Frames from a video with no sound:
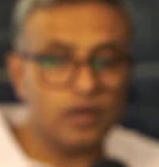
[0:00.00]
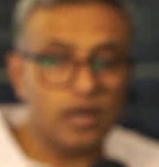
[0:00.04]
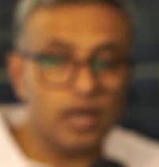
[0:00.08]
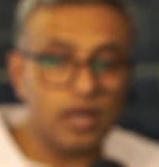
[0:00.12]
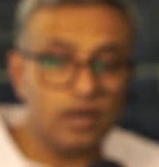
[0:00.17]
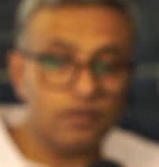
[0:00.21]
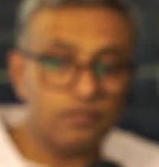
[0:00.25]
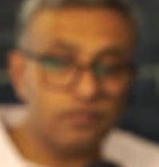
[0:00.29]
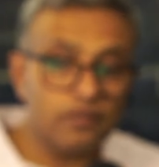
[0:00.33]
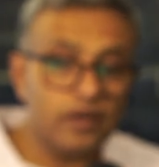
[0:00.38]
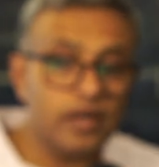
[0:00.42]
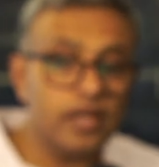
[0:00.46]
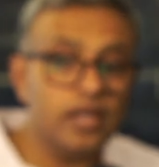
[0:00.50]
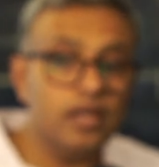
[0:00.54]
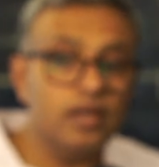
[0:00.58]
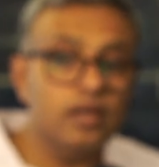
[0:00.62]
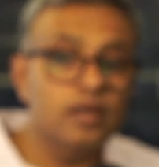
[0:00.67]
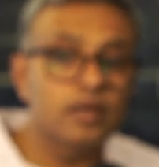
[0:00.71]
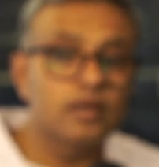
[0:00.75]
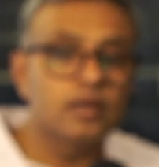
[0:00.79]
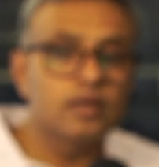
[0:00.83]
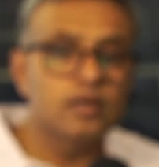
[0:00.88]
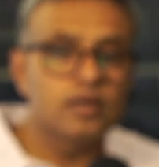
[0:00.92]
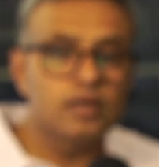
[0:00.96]
R5
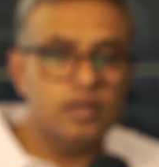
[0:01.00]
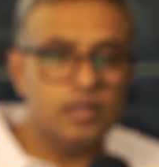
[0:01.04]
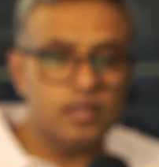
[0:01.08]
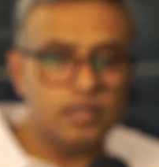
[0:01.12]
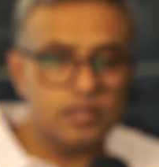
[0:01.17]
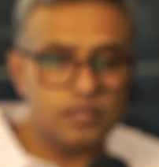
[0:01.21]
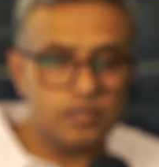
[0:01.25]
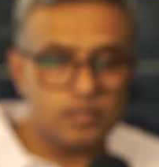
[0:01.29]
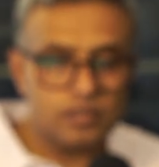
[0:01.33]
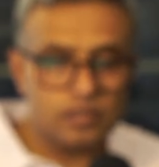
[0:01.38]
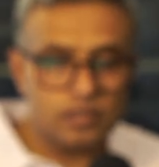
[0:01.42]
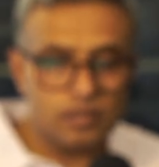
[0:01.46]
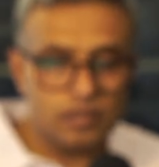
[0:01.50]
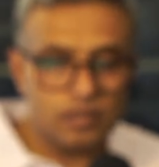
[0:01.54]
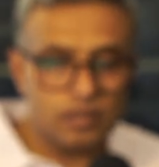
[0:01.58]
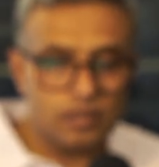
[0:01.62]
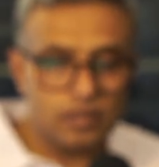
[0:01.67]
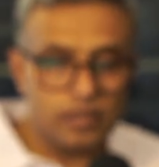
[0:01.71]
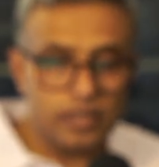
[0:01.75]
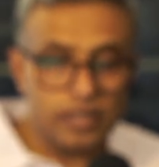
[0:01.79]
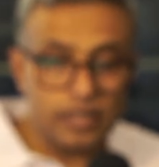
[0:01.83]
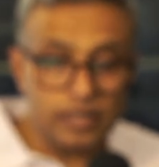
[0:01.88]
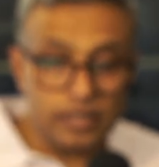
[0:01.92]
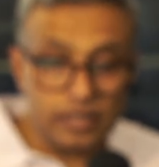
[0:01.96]
is
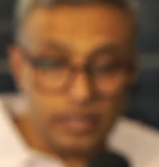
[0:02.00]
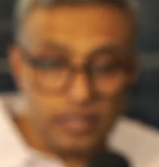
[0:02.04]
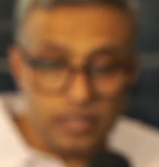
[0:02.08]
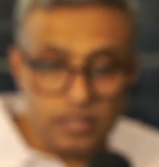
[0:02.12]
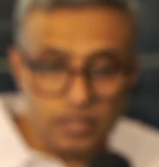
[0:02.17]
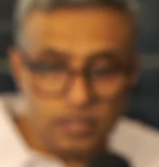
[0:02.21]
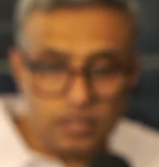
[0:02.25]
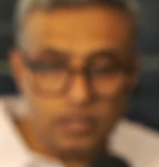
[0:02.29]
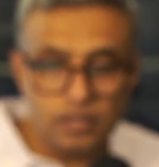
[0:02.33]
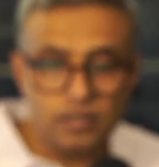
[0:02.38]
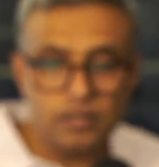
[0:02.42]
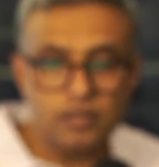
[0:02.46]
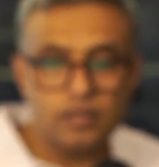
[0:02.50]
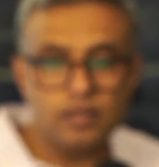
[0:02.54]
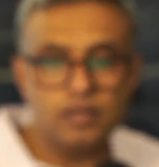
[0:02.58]
increased